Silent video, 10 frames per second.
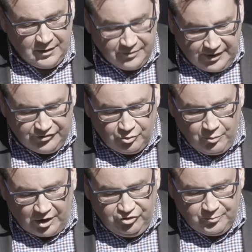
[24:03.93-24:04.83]
These
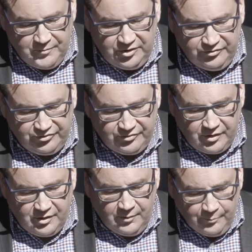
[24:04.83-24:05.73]
arrangements,
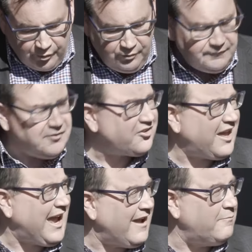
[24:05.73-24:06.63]
improved as
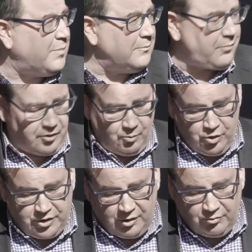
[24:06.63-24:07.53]
they have been by the
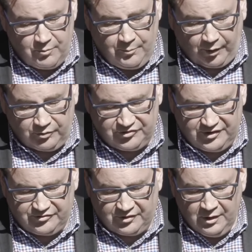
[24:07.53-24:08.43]
working group
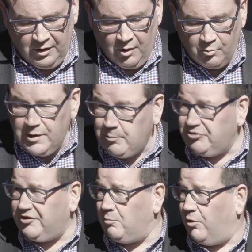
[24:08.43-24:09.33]
process,
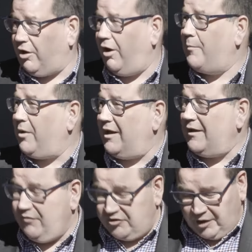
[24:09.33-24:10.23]
represent what I
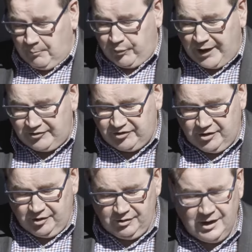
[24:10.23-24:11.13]
believe is a
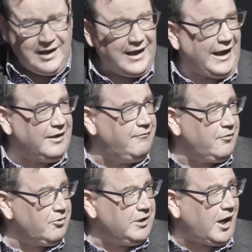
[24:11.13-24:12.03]
practical and a
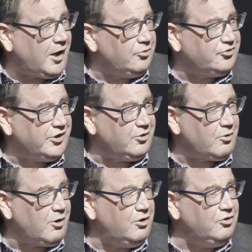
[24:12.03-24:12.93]
very
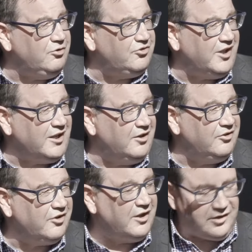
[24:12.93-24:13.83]
Aotearoa New
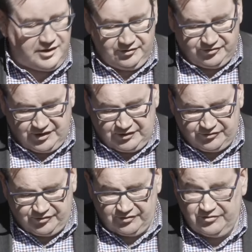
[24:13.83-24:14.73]
Zealand
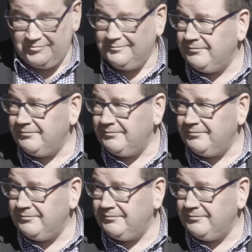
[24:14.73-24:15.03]
consensus.